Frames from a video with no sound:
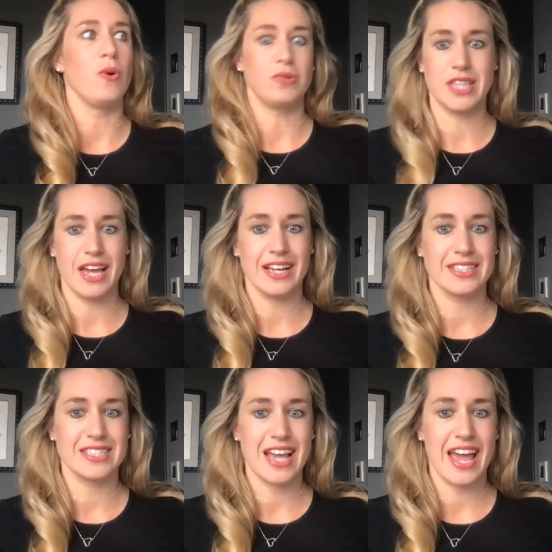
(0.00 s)
those
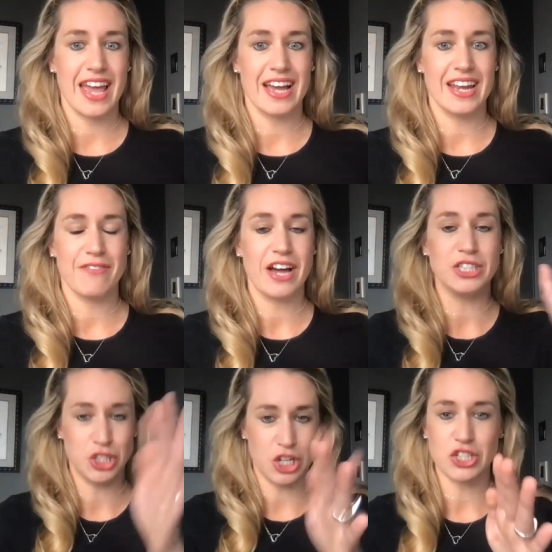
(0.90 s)
things. And yeah. if
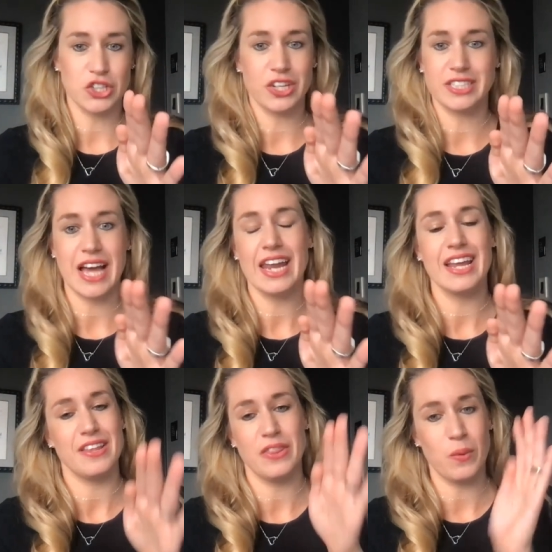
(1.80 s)
I just looked at
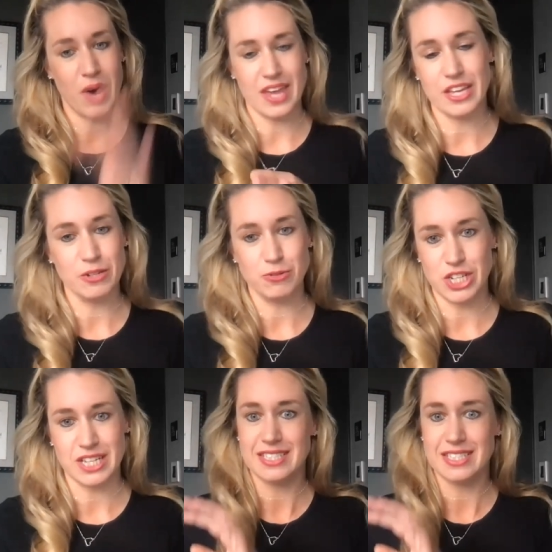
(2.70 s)
it in the way that you